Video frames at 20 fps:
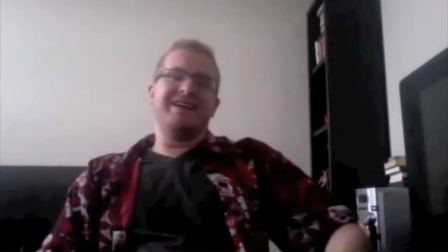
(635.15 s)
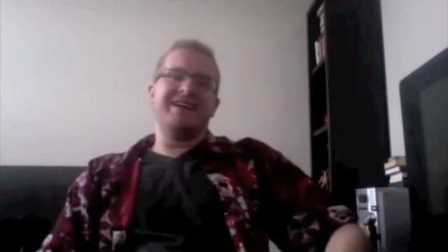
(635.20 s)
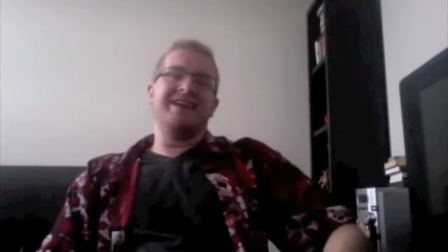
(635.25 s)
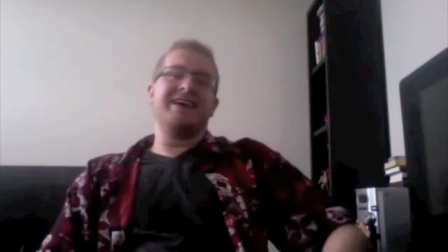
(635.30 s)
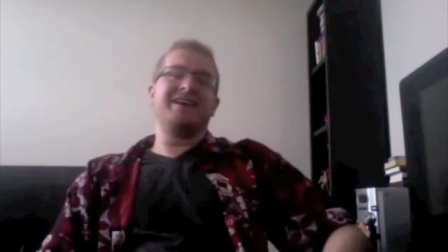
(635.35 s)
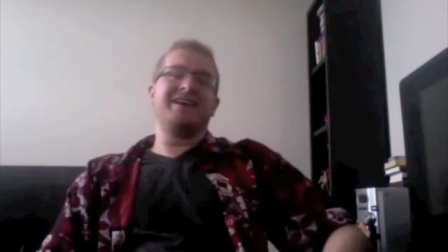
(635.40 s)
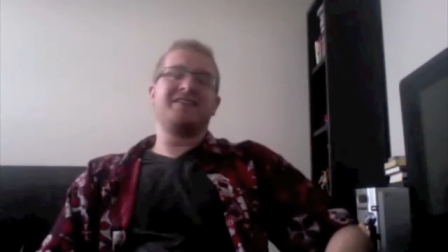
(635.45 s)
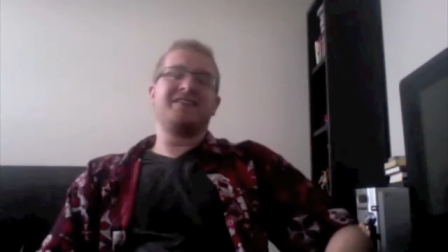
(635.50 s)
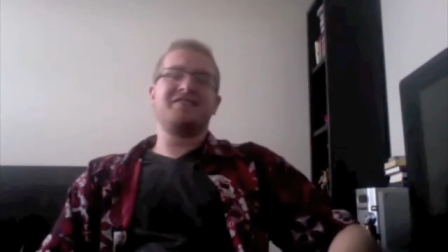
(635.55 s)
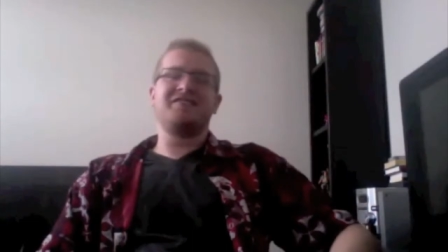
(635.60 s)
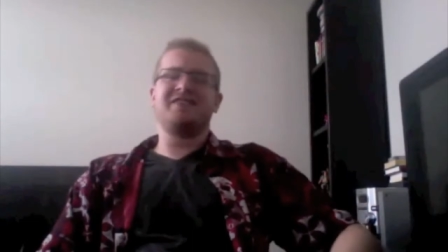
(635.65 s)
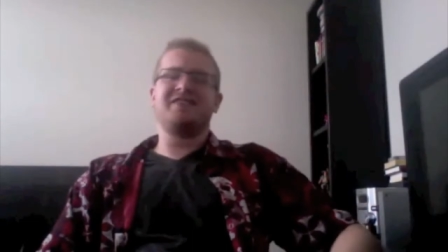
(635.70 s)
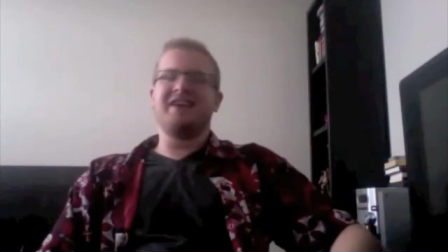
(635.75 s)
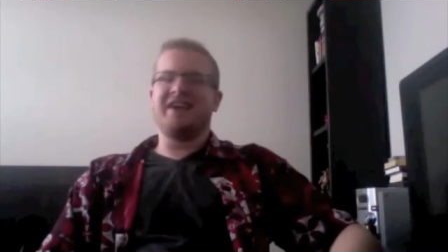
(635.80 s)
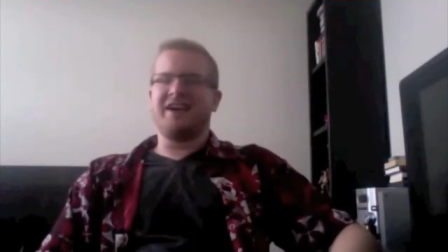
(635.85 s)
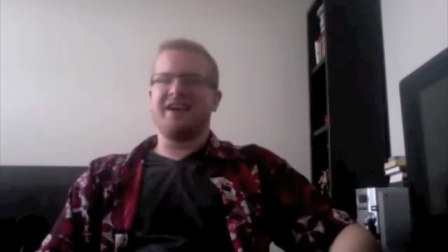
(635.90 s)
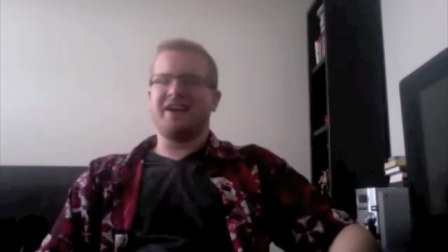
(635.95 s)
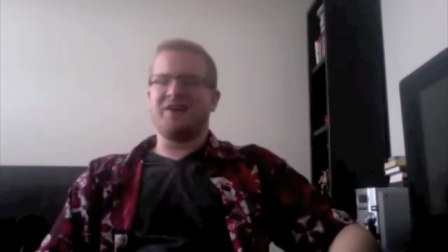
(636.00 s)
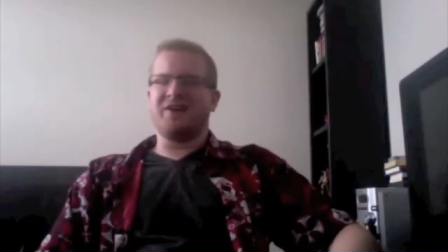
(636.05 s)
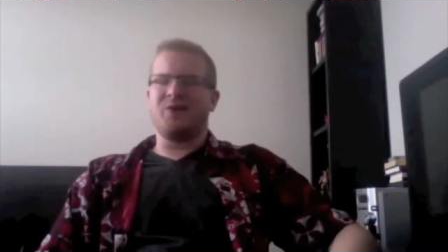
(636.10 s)
Next,
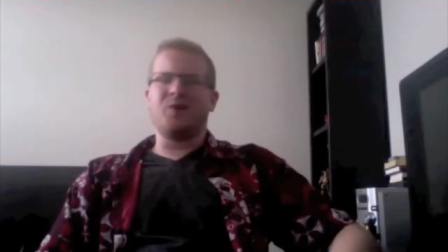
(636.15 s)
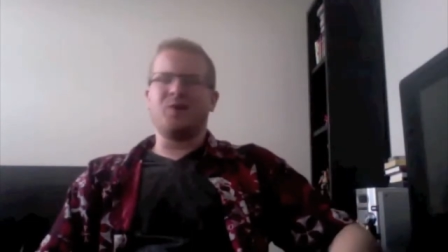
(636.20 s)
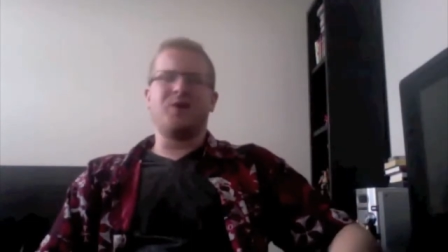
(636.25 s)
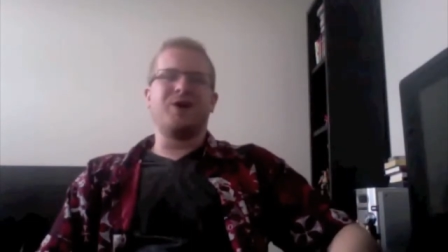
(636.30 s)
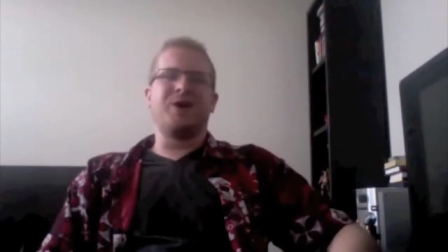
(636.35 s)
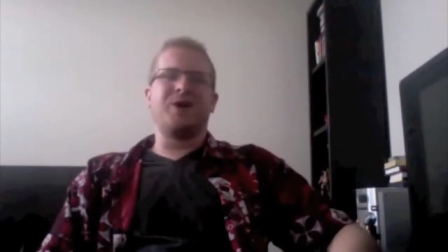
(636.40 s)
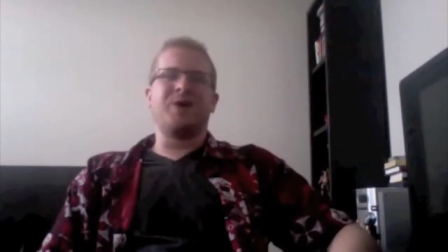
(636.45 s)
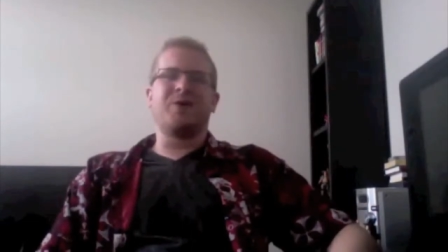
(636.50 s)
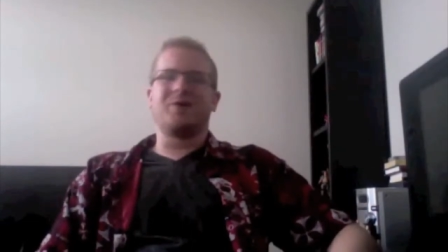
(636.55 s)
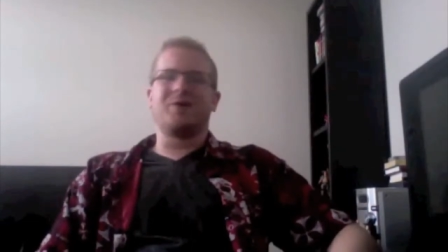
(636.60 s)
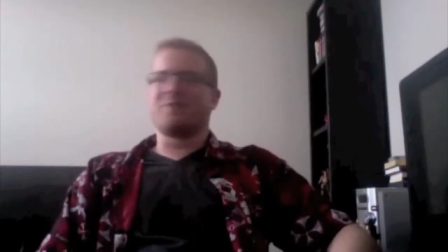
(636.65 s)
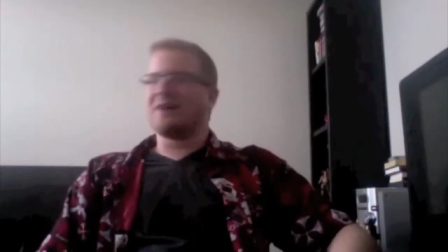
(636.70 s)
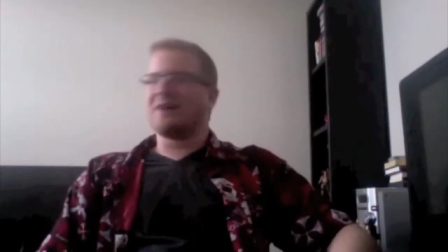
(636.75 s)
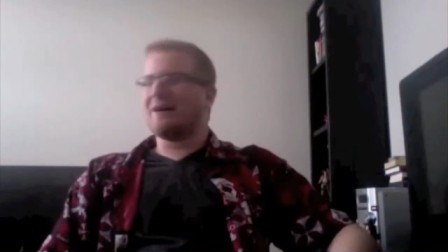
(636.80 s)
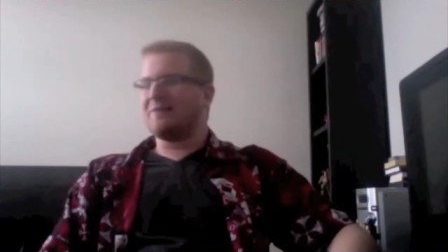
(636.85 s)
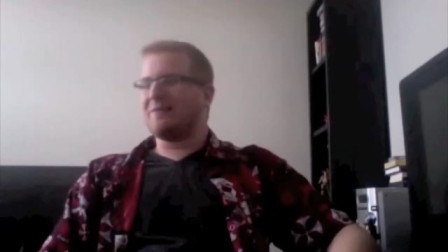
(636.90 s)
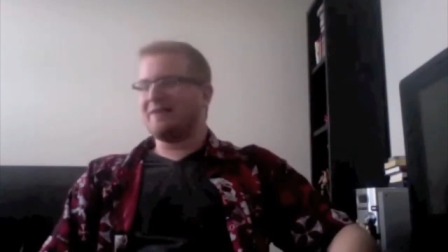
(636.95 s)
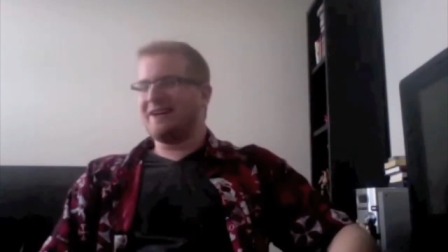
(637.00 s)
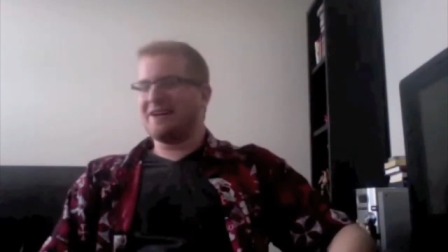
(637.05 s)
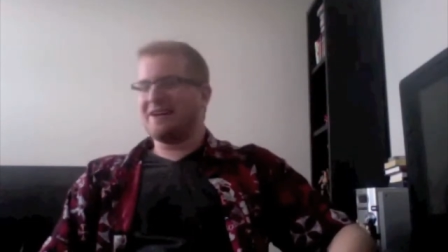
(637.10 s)
and you all were
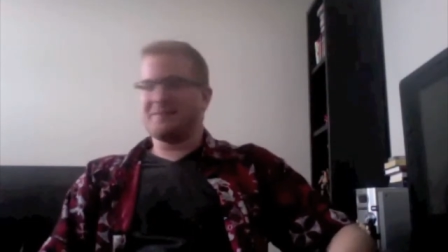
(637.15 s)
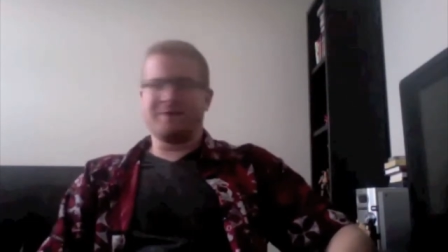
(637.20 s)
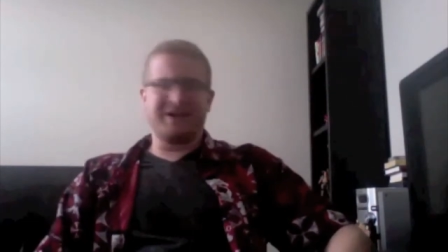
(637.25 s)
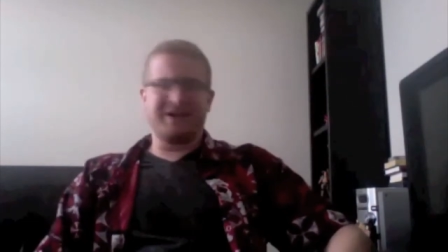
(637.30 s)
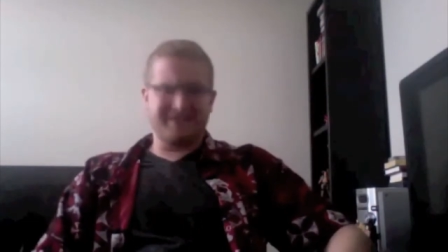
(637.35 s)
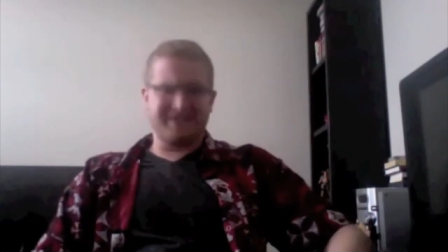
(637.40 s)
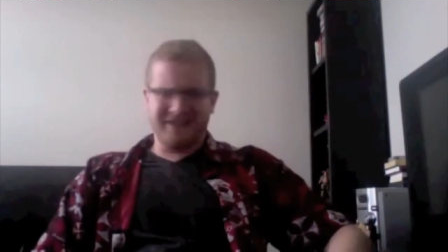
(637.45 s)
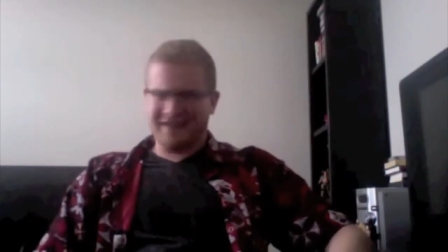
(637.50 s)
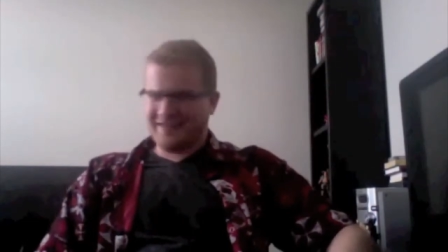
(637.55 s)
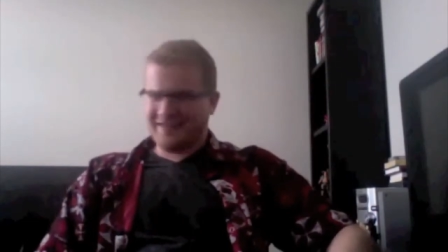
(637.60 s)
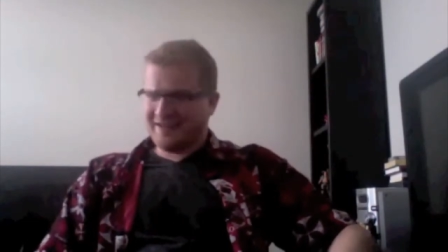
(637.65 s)
probably expecting